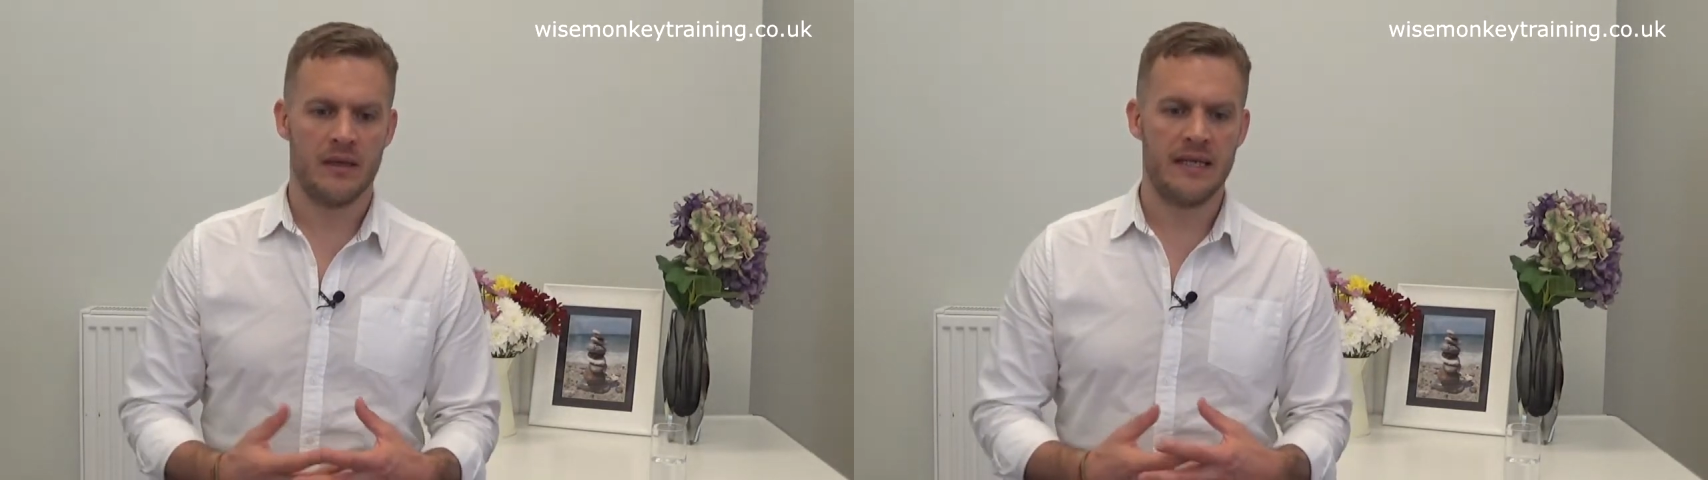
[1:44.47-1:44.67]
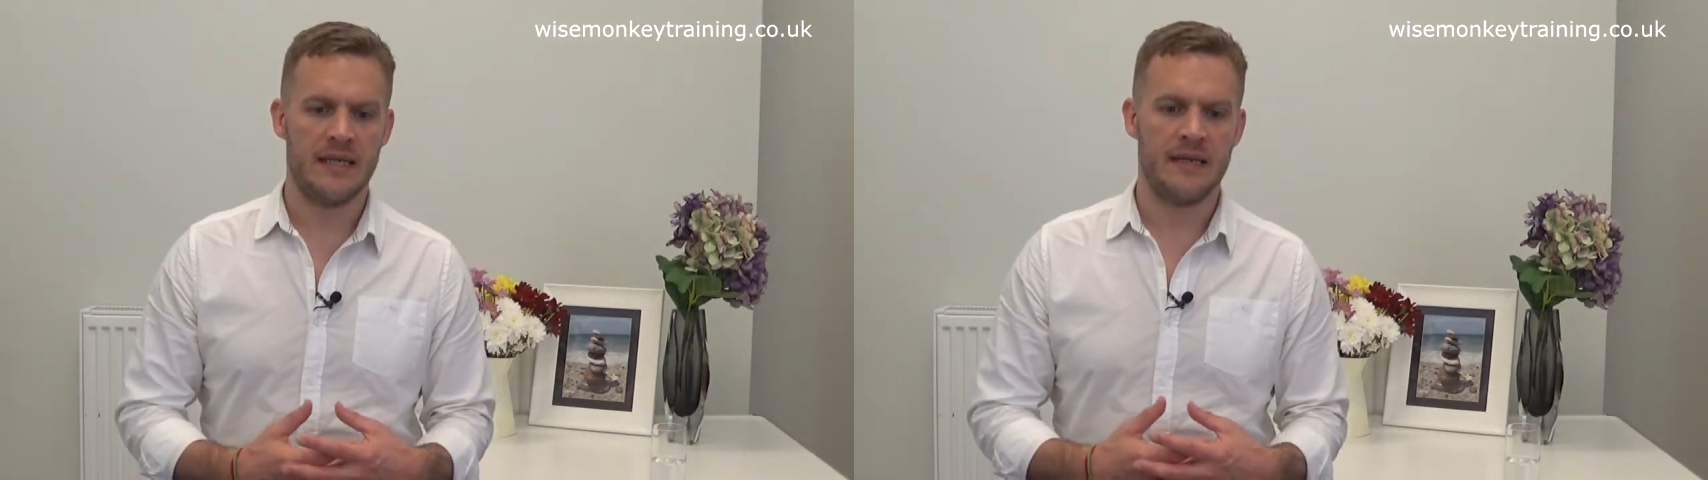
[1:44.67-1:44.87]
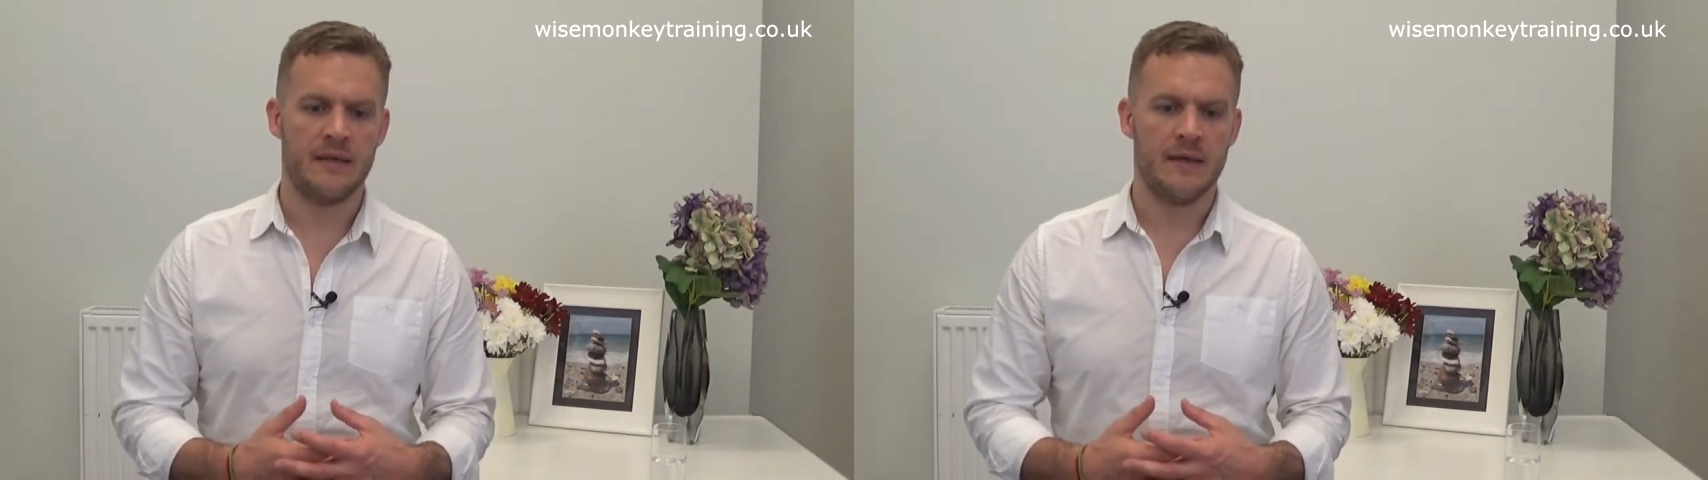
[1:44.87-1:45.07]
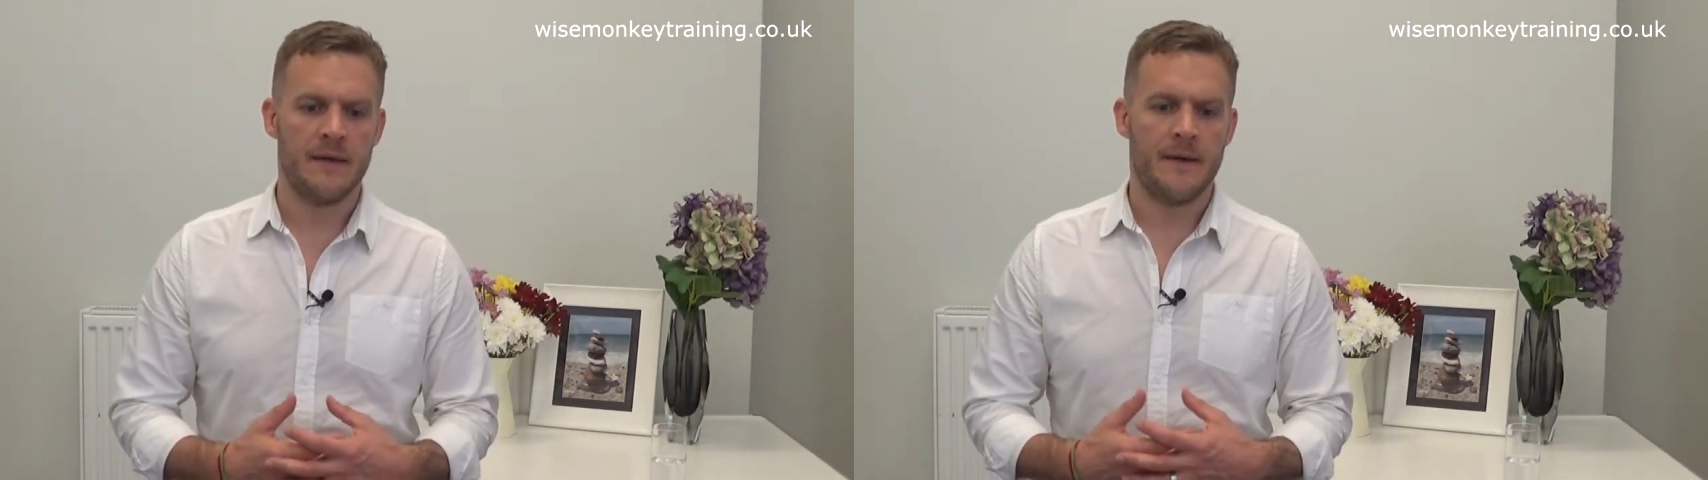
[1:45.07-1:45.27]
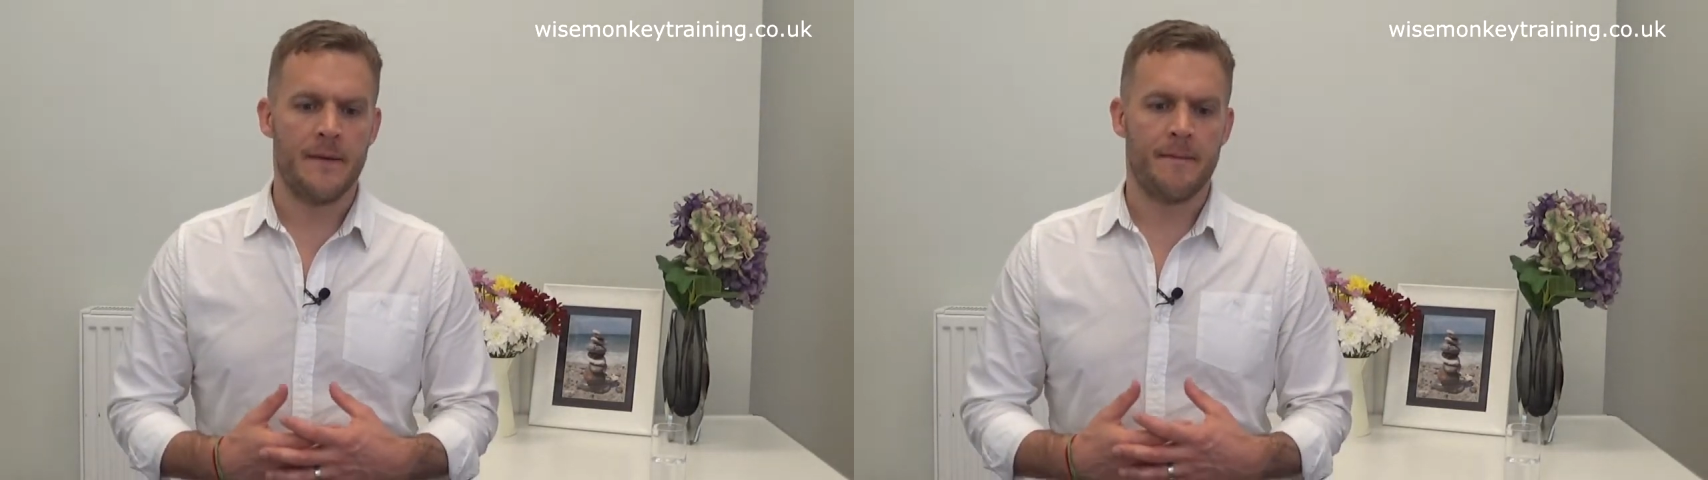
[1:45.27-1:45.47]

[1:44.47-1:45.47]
the